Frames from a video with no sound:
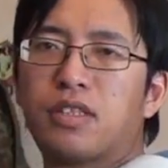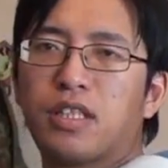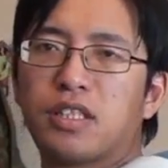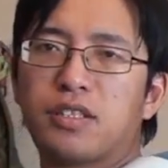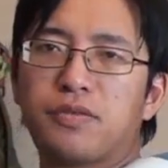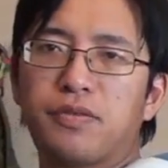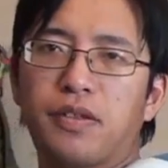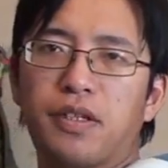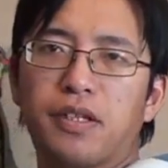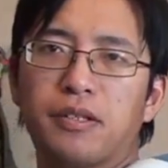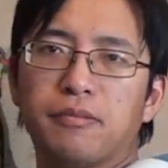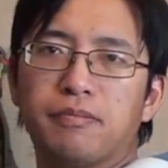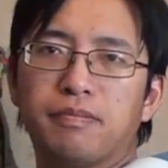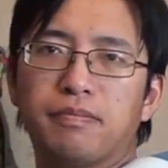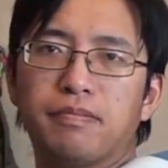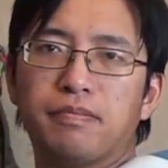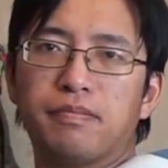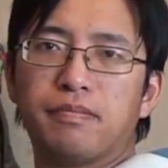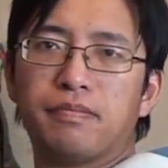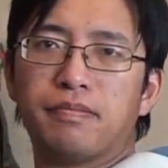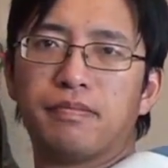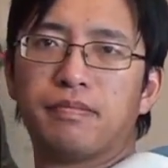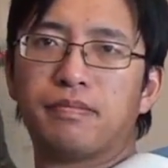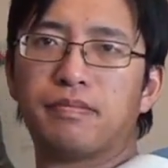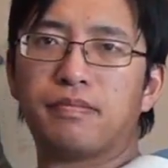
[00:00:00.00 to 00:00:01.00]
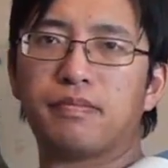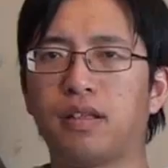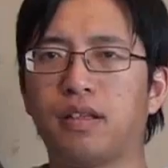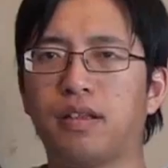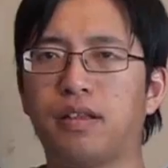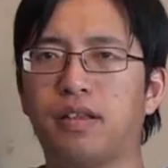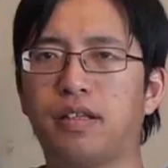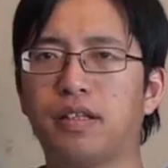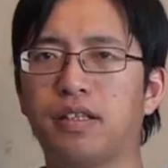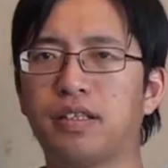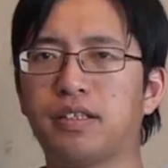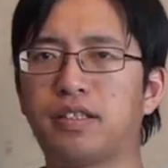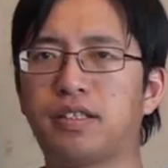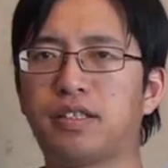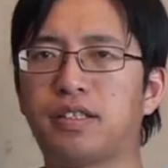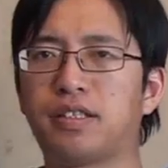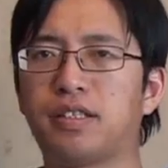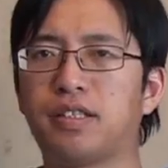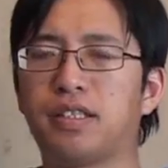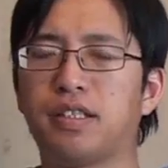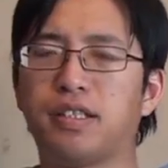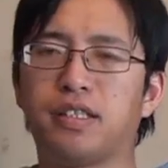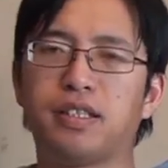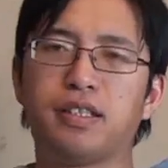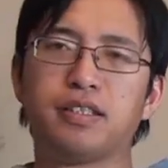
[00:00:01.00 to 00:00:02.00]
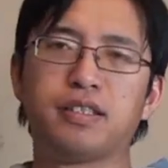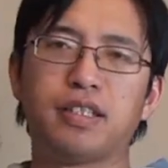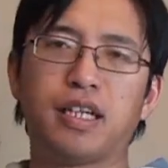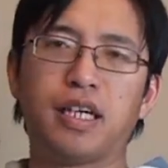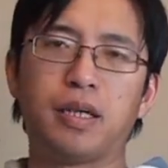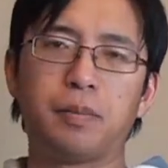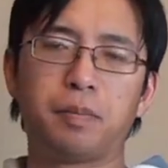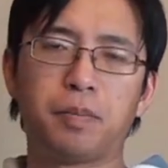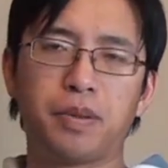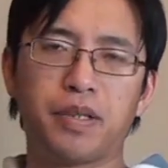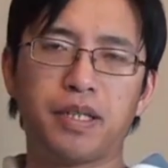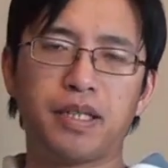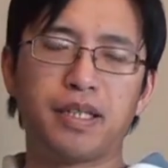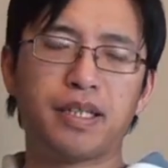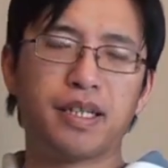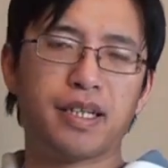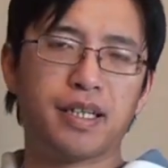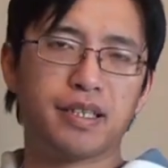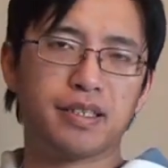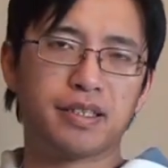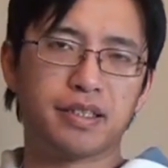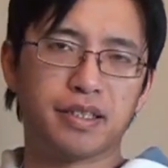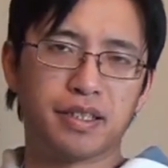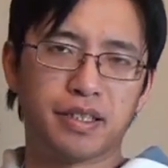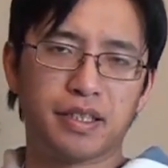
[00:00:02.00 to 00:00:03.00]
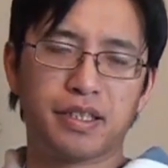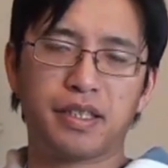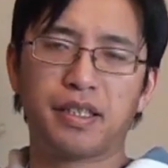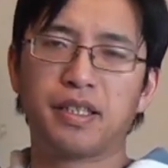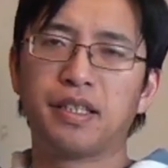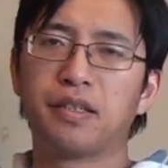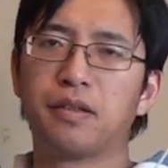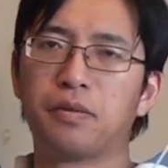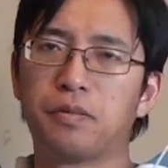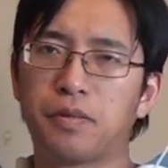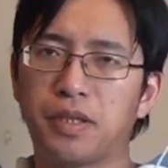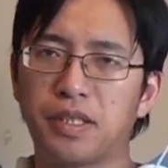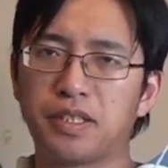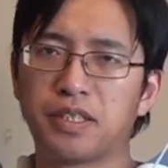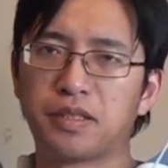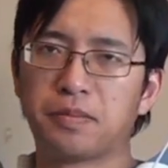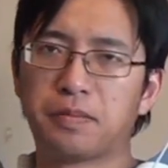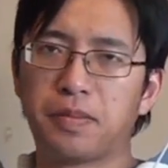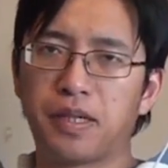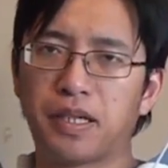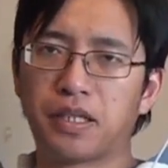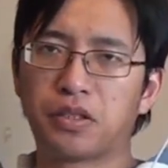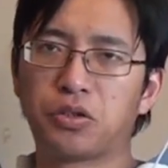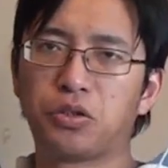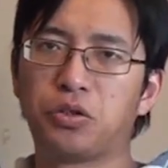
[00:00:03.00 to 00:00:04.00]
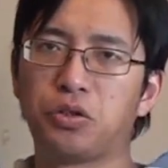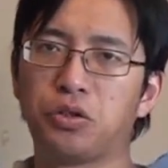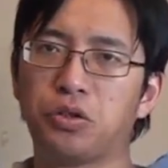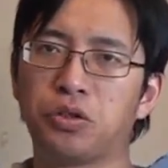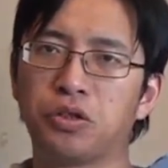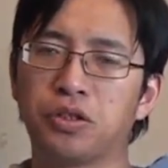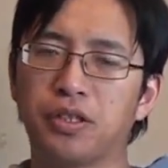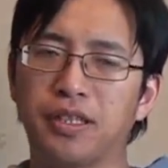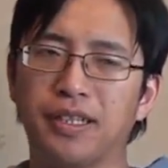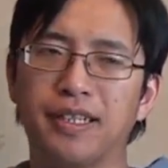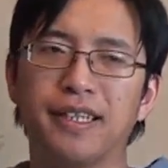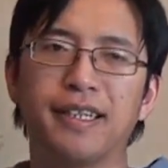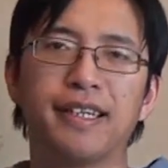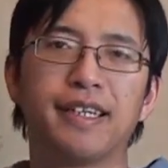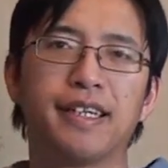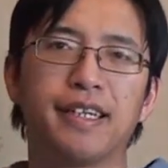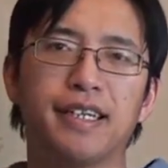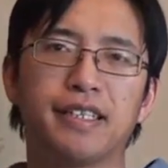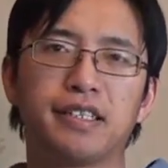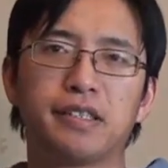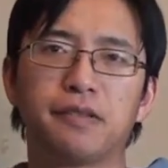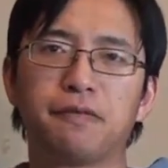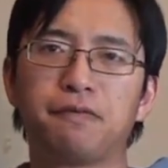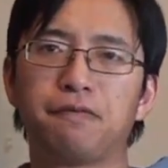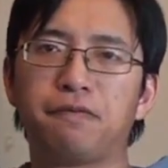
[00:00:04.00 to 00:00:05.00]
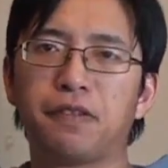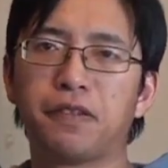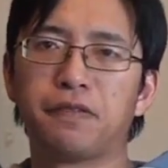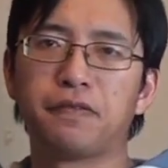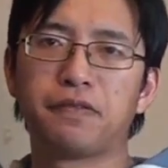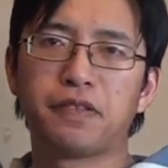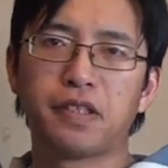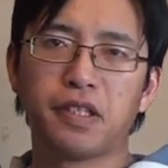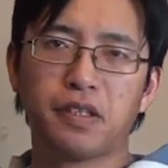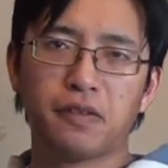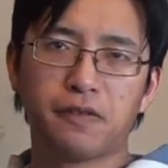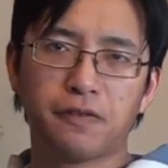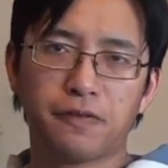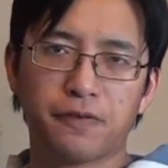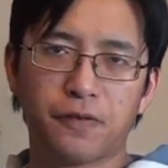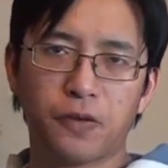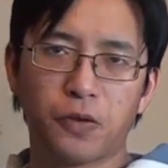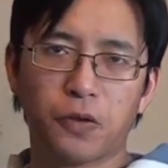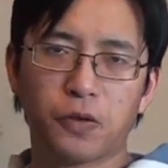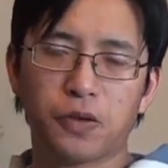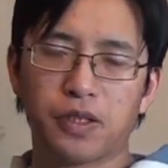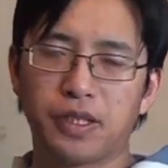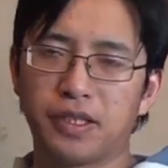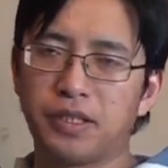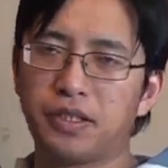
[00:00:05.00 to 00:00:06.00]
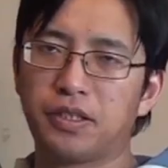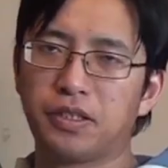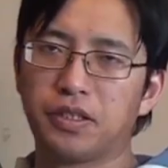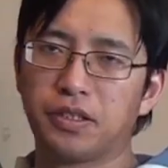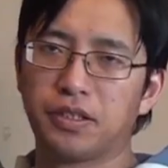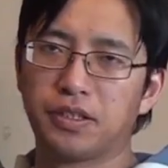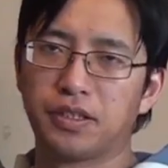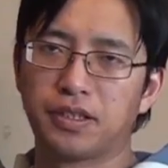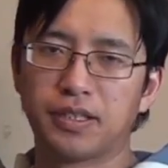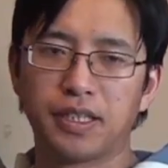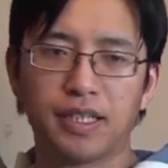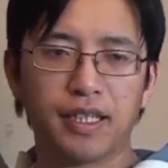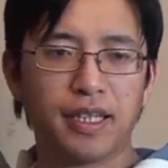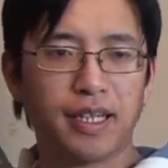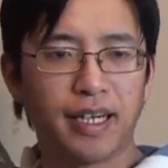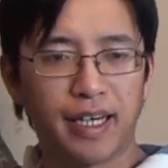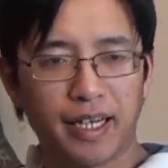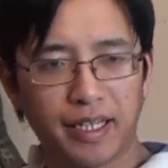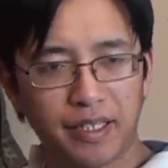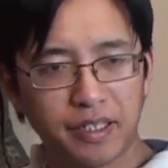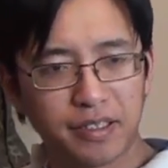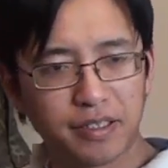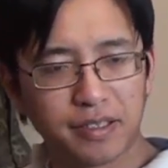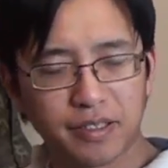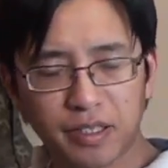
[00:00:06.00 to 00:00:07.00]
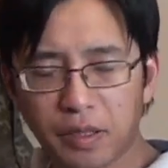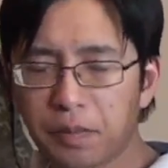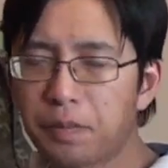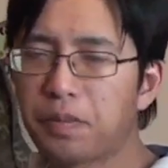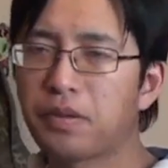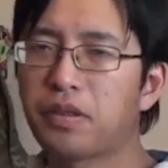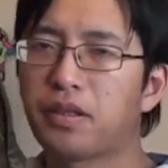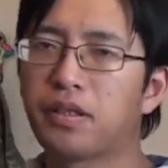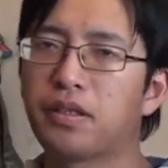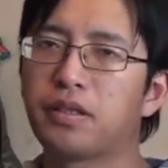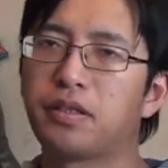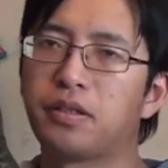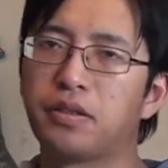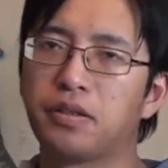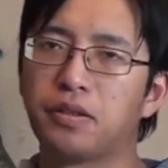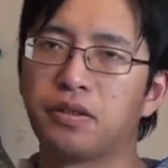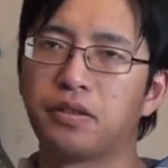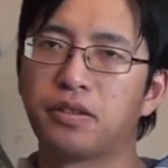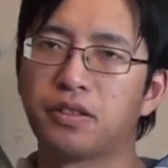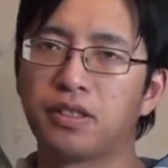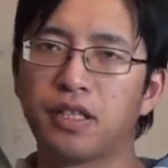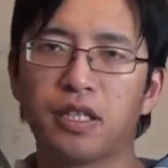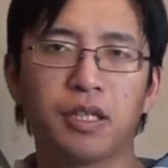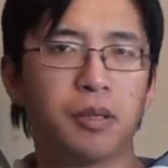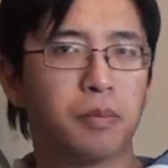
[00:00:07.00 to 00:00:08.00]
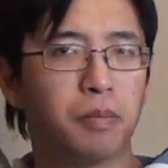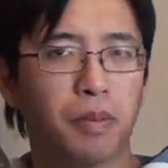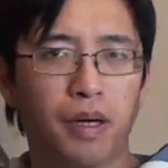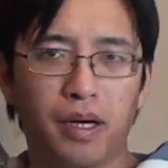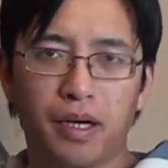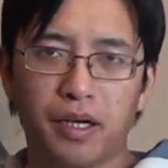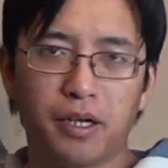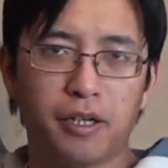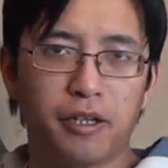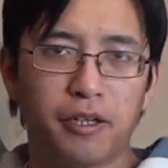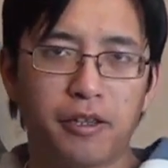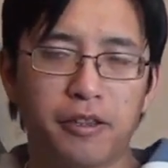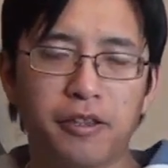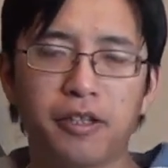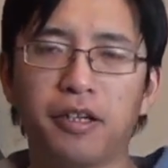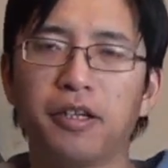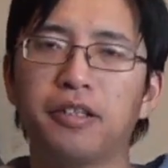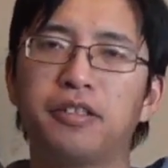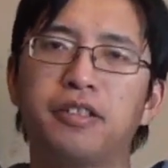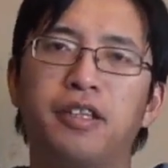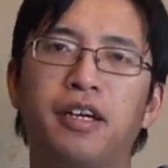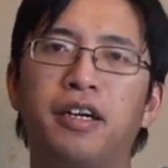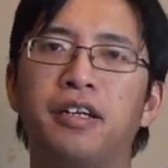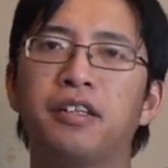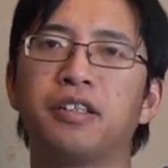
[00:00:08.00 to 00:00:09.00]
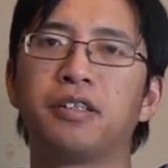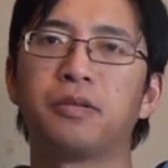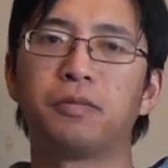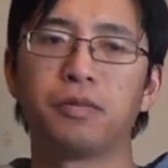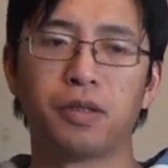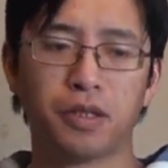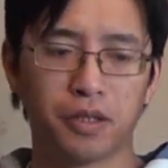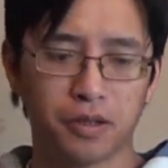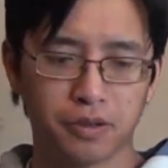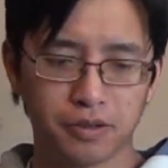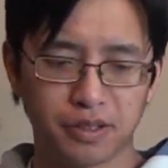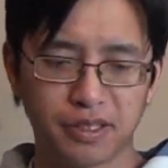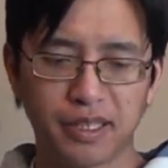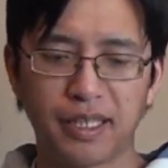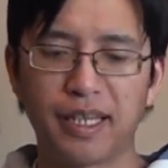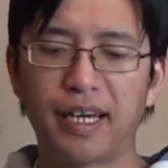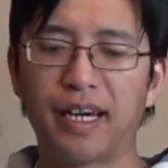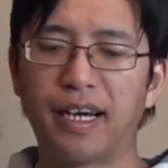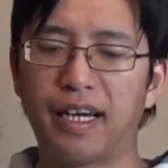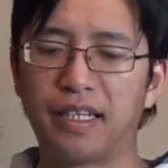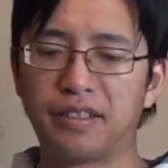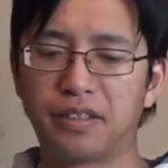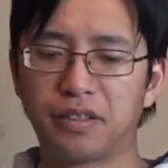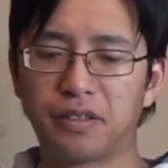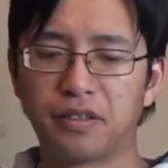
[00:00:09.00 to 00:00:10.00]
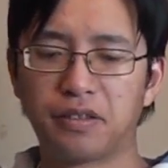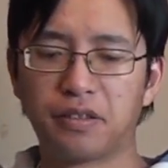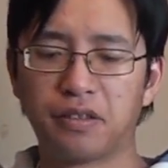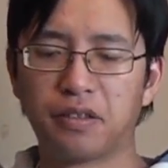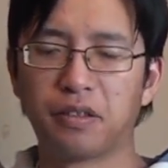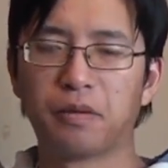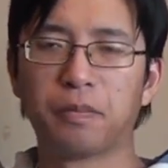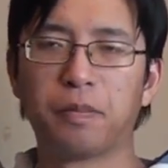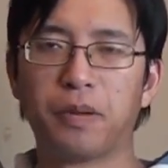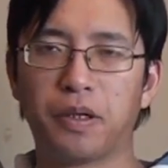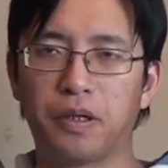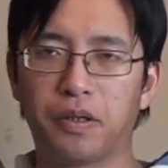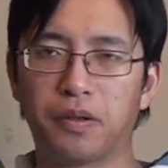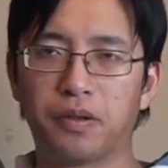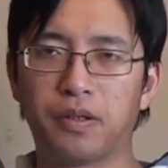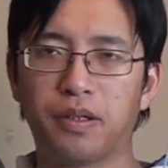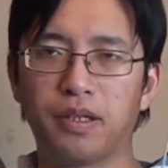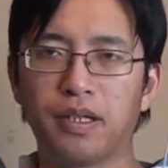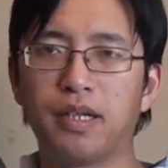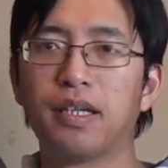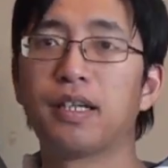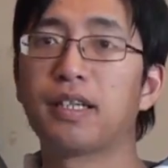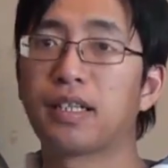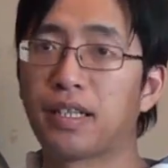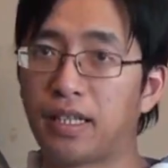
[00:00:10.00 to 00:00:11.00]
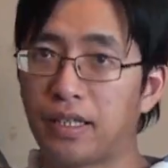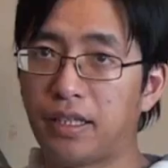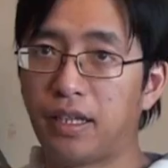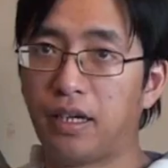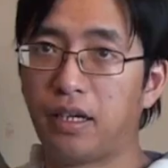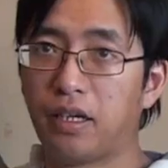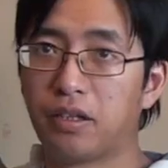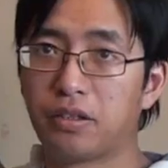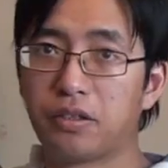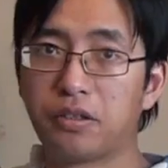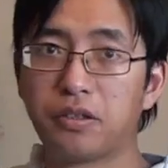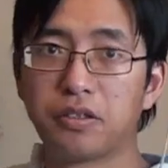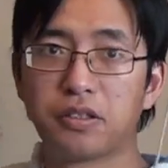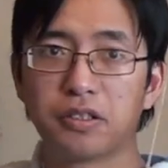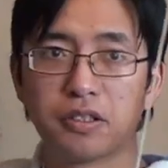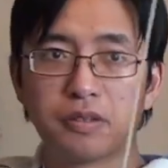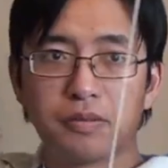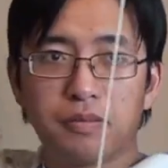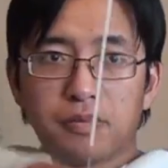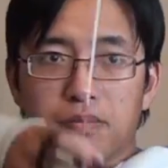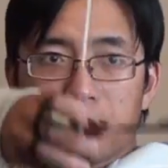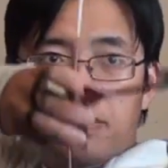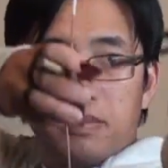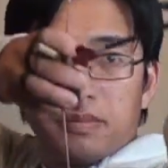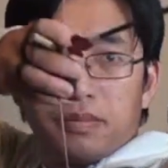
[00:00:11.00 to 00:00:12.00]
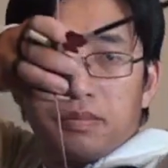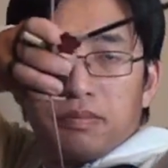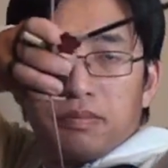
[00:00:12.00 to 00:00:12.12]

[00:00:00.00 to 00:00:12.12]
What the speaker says: just fine. This is a PSE Razorback Junior. It's 54 inches, and it's typically used by 13-year-olds as a youth bow. Can I use it?